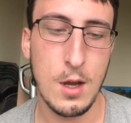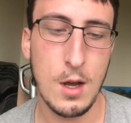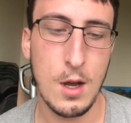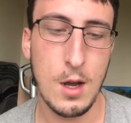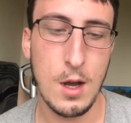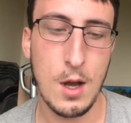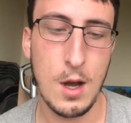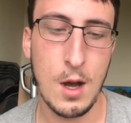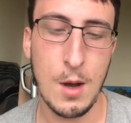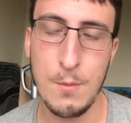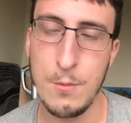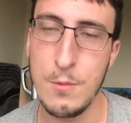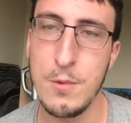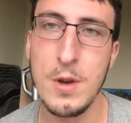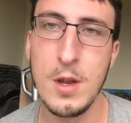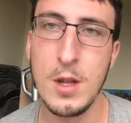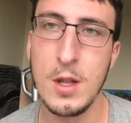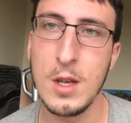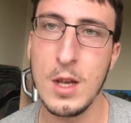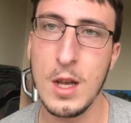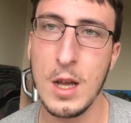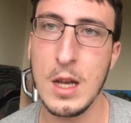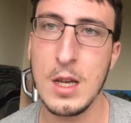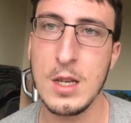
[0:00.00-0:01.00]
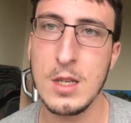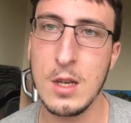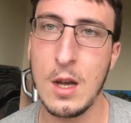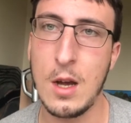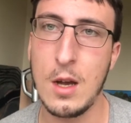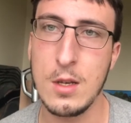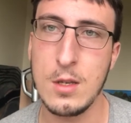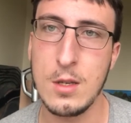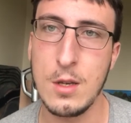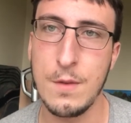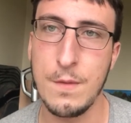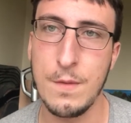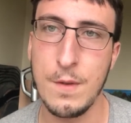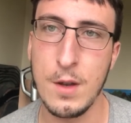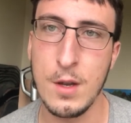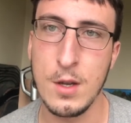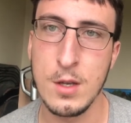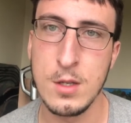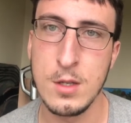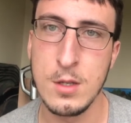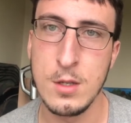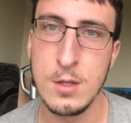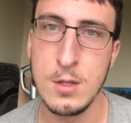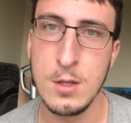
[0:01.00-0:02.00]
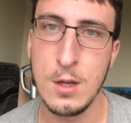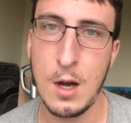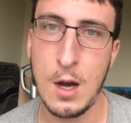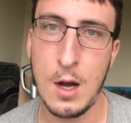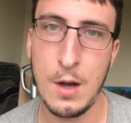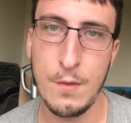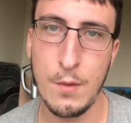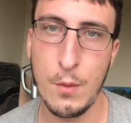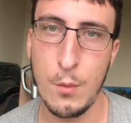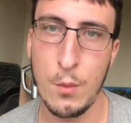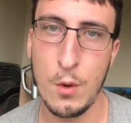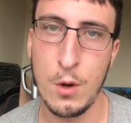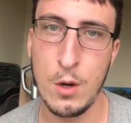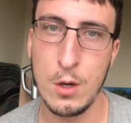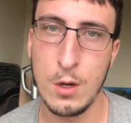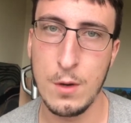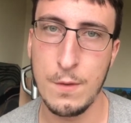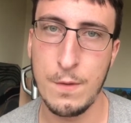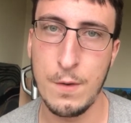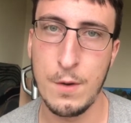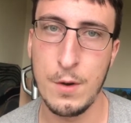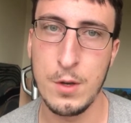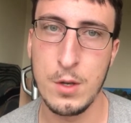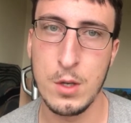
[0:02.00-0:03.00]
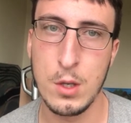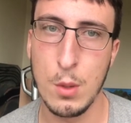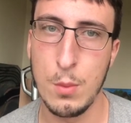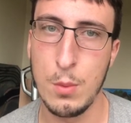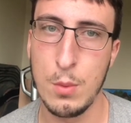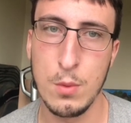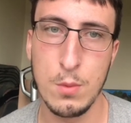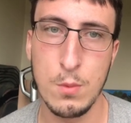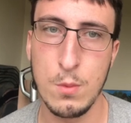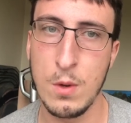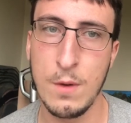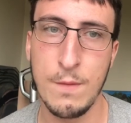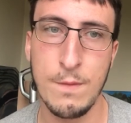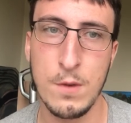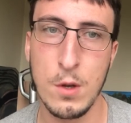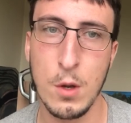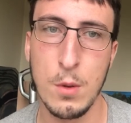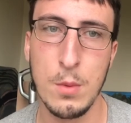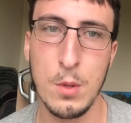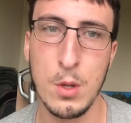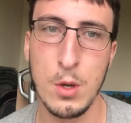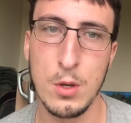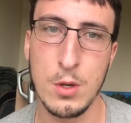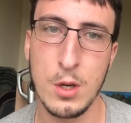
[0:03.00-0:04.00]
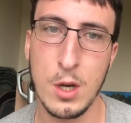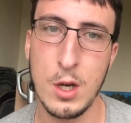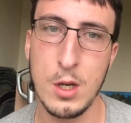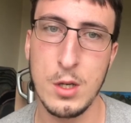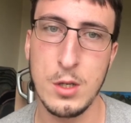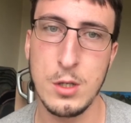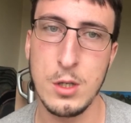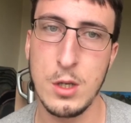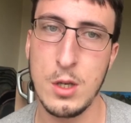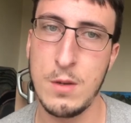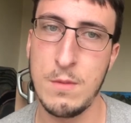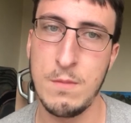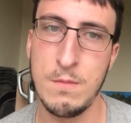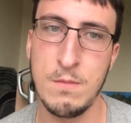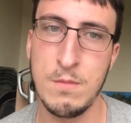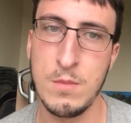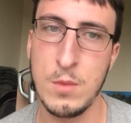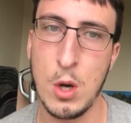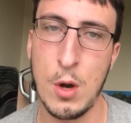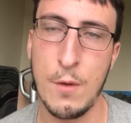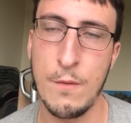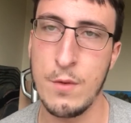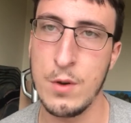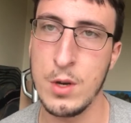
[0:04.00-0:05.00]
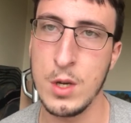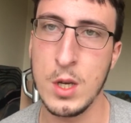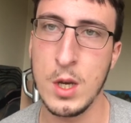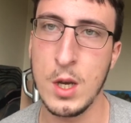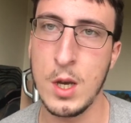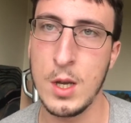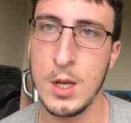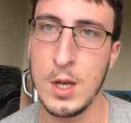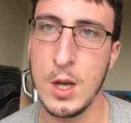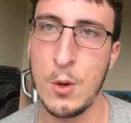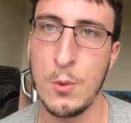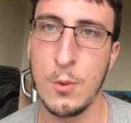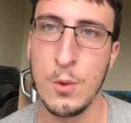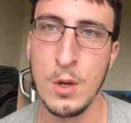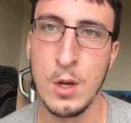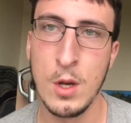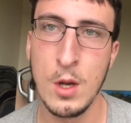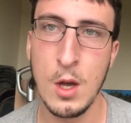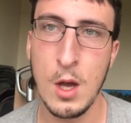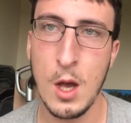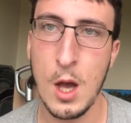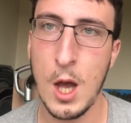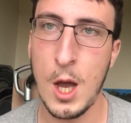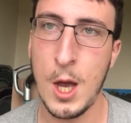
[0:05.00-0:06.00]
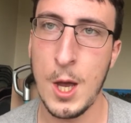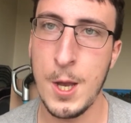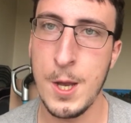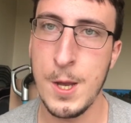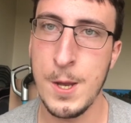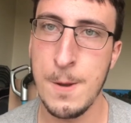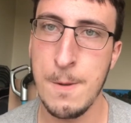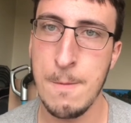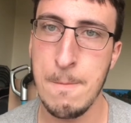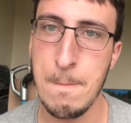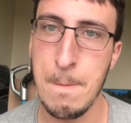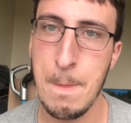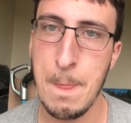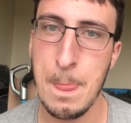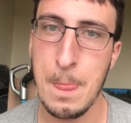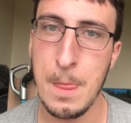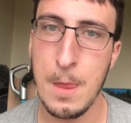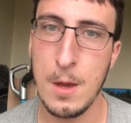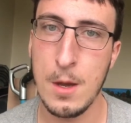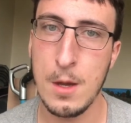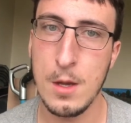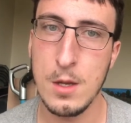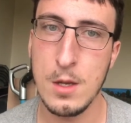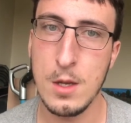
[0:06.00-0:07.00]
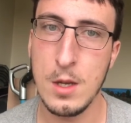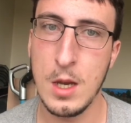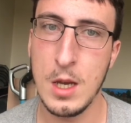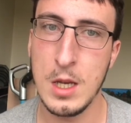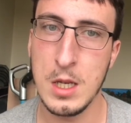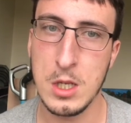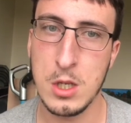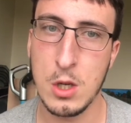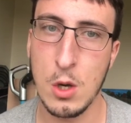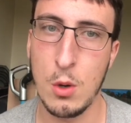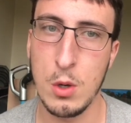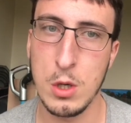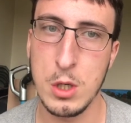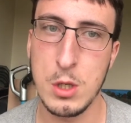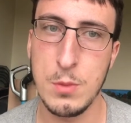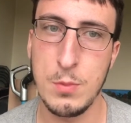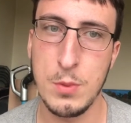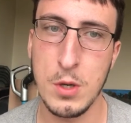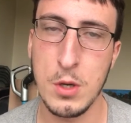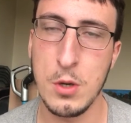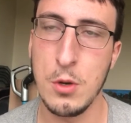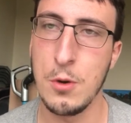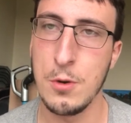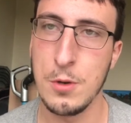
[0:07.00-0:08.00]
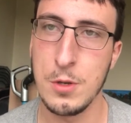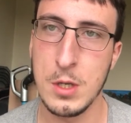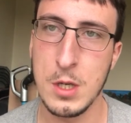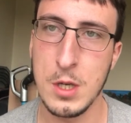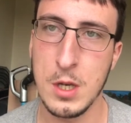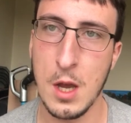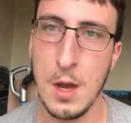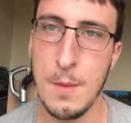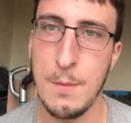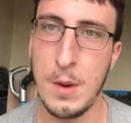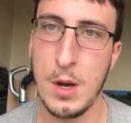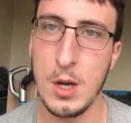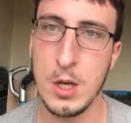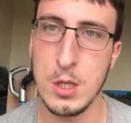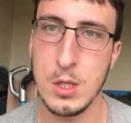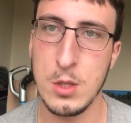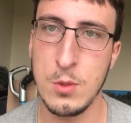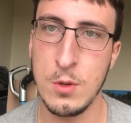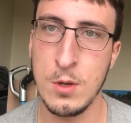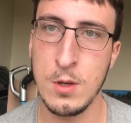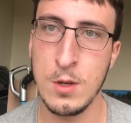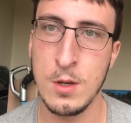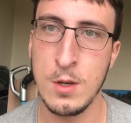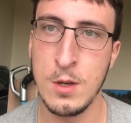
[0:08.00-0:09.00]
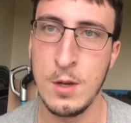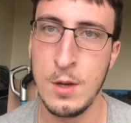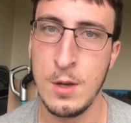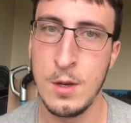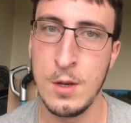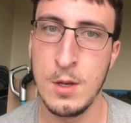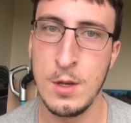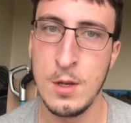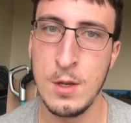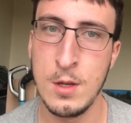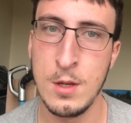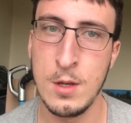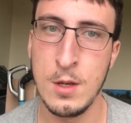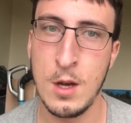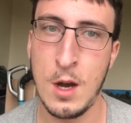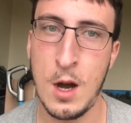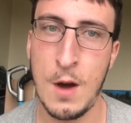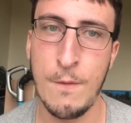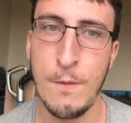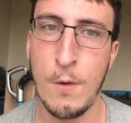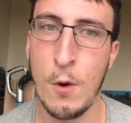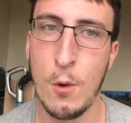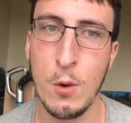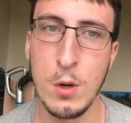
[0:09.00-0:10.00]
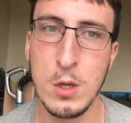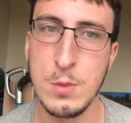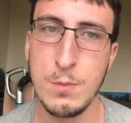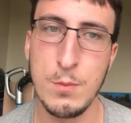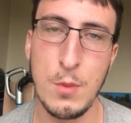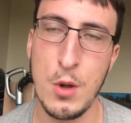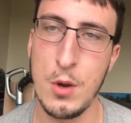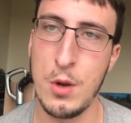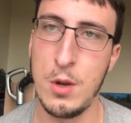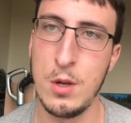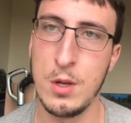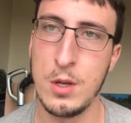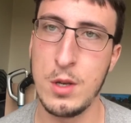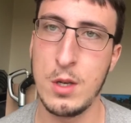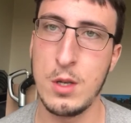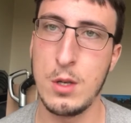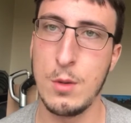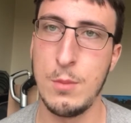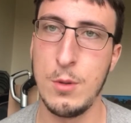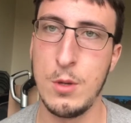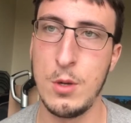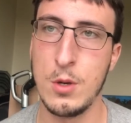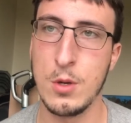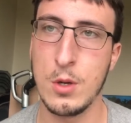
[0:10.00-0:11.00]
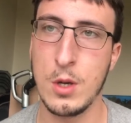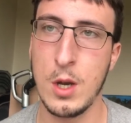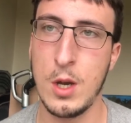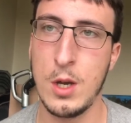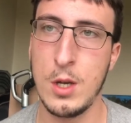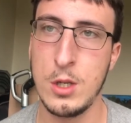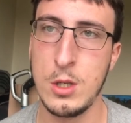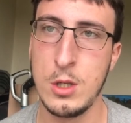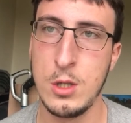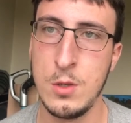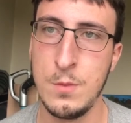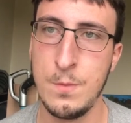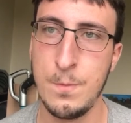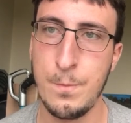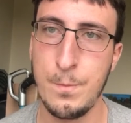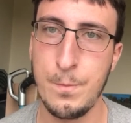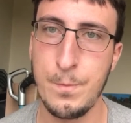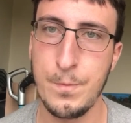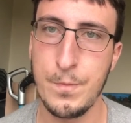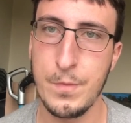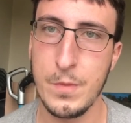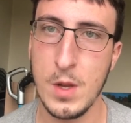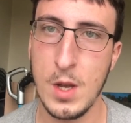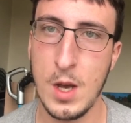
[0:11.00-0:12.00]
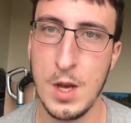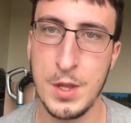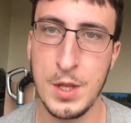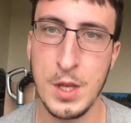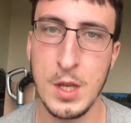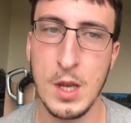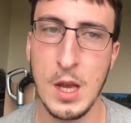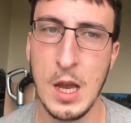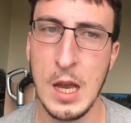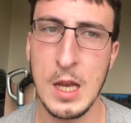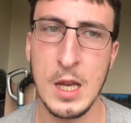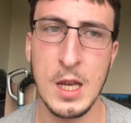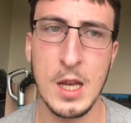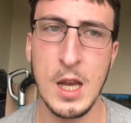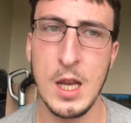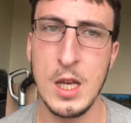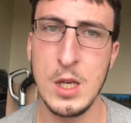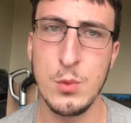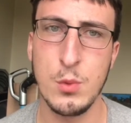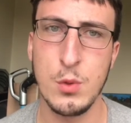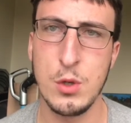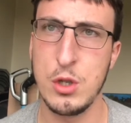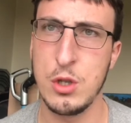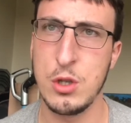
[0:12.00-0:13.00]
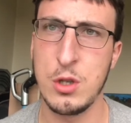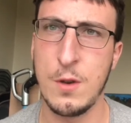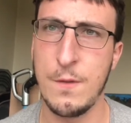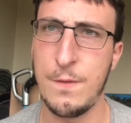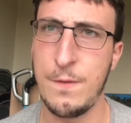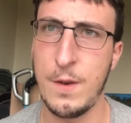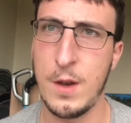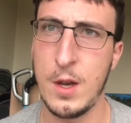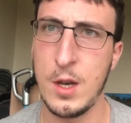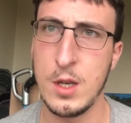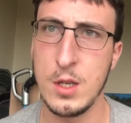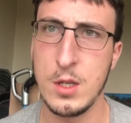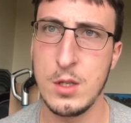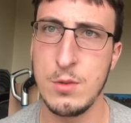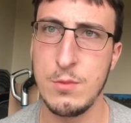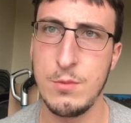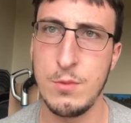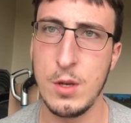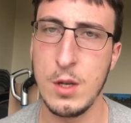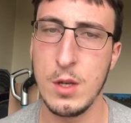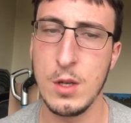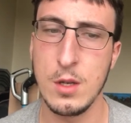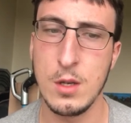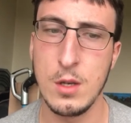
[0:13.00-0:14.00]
I'm really excited for this. I haven't worked with double O gauge in over a year now, and it's going to be good to get back to it. I've always modelled in double O gauge. I think Engage was just a phase, really.